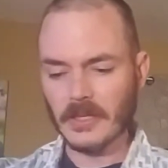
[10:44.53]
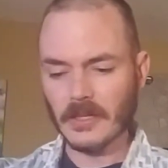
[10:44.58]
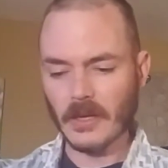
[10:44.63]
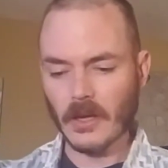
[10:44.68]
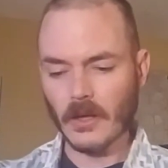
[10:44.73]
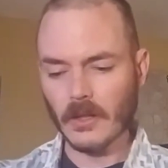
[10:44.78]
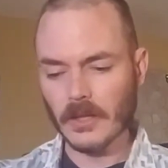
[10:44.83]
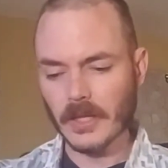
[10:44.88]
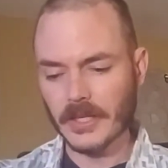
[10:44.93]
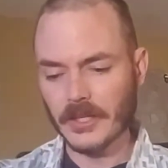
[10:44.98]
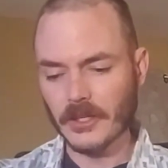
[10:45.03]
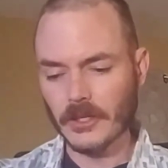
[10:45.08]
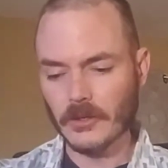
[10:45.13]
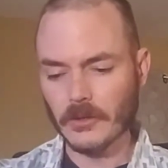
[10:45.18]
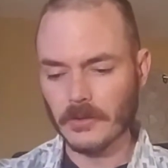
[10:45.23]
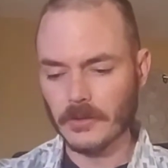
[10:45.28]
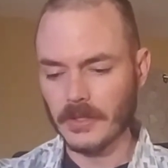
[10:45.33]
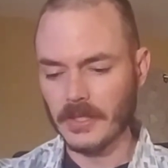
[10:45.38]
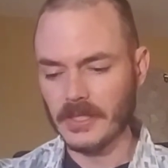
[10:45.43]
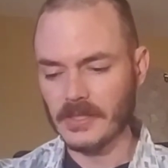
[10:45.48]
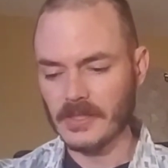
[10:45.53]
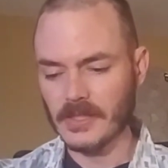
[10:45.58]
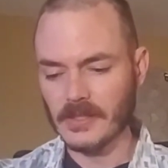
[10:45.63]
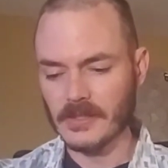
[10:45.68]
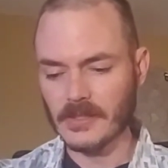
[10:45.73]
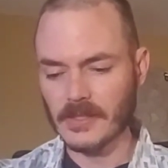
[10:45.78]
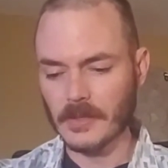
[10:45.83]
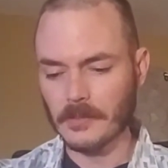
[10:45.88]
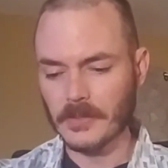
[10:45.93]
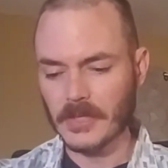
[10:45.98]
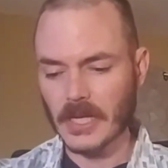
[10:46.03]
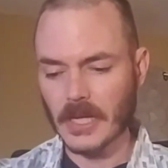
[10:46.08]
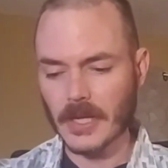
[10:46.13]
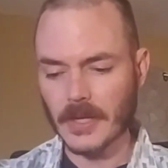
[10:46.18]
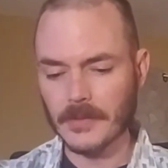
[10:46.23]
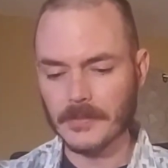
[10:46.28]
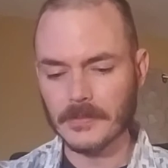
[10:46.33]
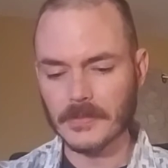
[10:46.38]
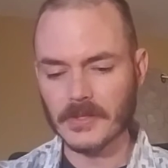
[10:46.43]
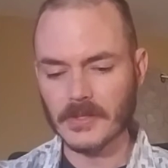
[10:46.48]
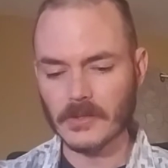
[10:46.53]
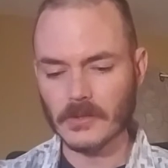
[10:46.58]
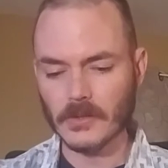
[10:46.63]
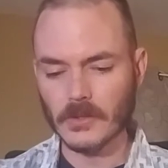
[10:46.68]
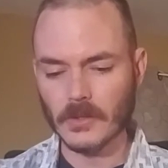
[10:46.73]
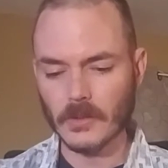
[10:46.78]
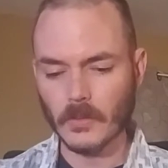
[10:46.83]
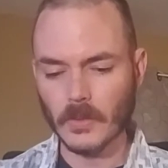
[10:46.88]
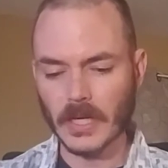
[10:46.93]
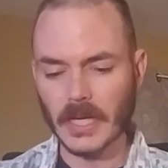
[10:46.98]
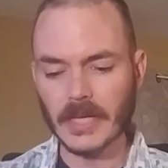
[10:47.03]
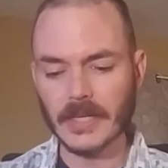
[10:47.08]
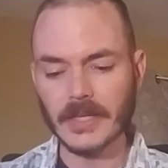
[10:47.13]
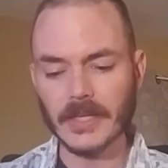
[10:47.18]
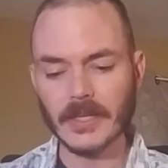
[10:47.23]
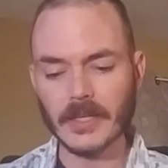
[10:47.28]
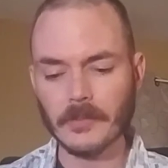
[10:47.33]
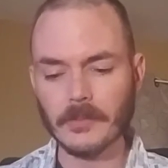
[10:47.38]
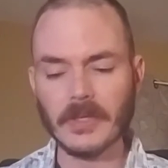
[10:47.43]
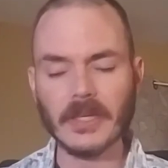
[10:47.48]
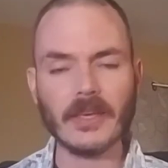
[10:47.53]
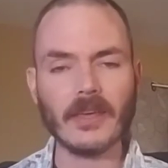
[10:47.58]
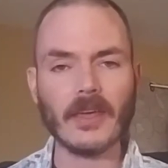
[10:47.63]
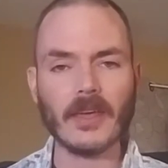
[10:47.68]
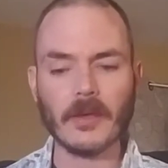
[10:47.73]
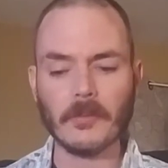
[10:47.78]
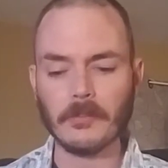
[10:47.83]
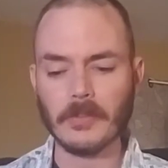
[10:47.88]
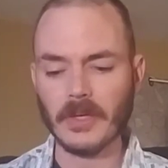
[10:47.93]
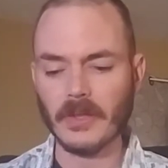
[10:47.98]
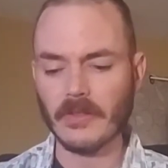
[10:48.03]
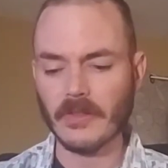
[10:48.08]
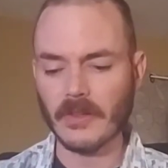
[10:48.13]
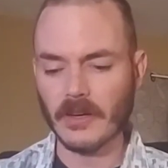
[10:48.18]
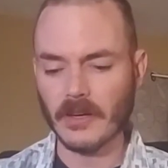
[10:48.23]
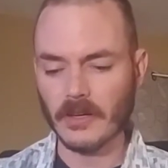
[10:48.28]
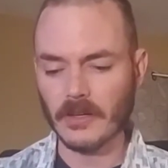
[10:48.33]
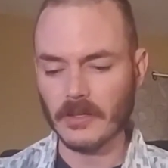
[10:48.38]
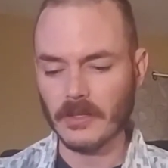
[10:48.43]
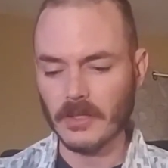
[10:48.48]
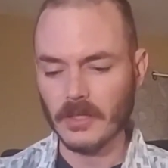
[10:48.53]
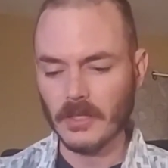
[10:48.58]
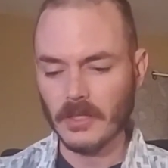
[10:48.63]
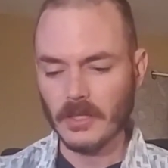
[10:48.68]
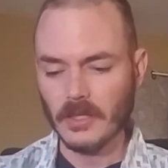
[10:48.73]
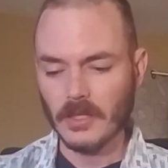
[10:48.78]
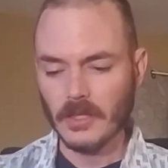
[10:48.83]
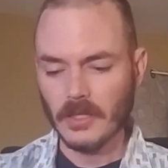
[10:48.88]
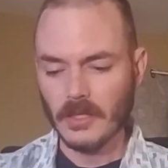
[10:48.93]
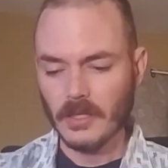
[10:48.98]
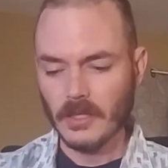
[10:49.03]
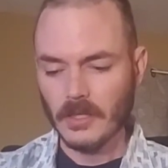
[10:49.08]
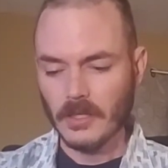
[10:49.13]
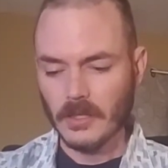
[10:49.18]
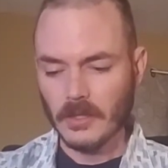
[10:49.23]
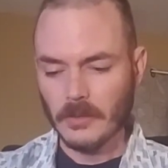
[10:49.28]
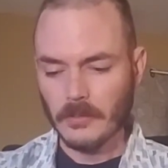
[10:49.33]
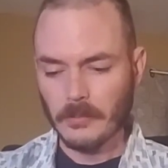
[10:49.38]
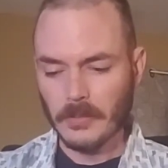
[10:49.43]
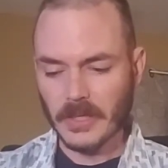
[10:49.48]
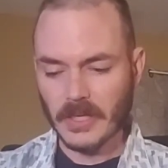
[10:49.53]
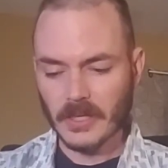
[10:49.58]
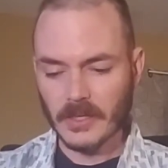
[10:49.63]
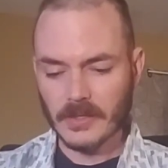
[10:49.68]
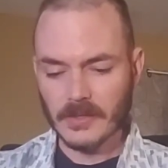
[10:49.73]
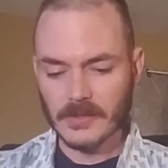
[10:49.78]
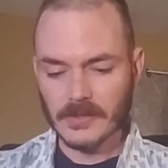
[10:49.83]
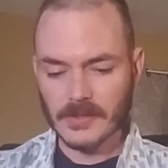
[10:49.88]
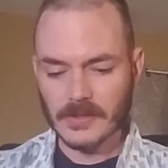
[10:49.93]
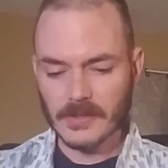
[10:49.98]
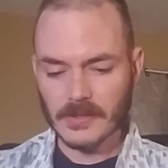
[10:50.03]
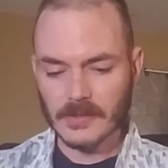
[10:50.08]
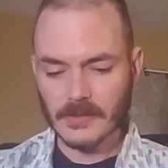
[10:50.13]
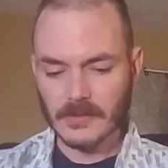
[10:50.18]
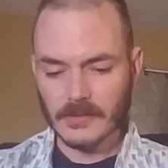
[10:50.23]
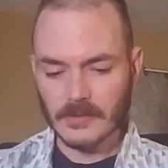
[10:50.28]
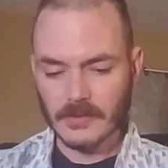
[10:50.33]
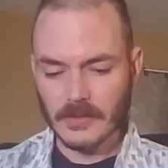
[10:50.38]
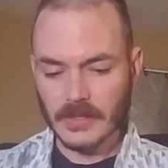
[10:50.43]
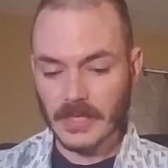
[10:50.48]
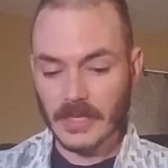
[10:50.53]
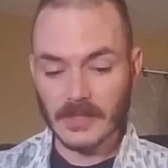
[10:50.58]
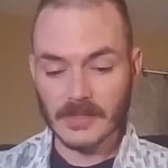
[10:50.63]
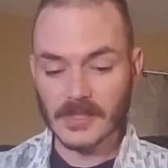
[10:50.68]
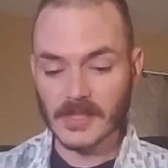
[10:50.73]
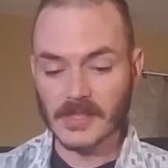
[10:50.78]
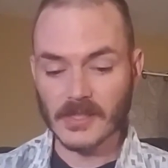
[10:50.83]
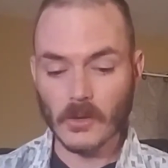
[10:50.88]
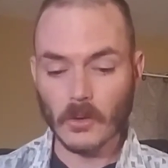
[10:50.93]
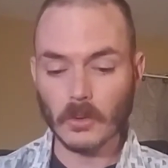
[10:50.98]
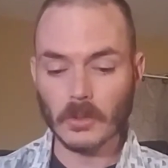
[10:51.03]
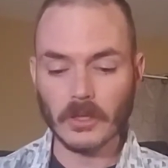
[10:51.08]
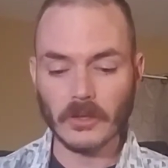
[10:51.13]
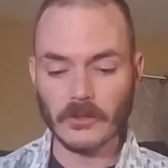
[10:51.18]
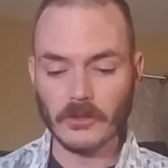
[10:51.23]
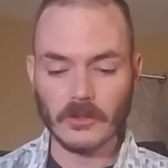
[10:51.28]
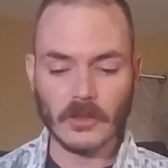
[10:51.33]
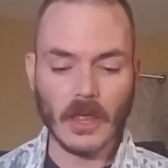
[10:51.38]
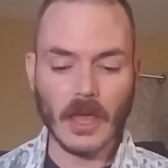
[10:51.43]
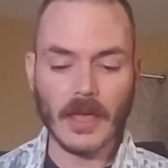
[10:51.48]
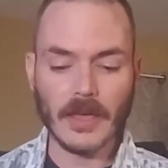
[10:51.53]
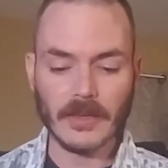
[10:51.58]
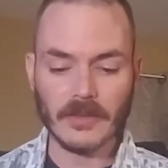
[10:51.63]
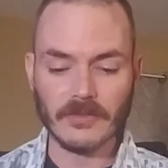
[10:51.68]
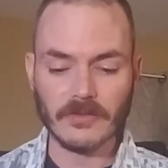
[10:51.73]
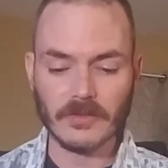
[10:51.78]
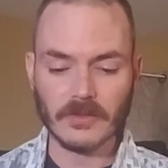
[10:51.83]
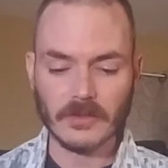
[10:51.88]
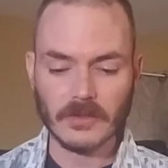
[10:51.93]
All I know is that sometimes when I need him, he can't be there because he has this whole other life.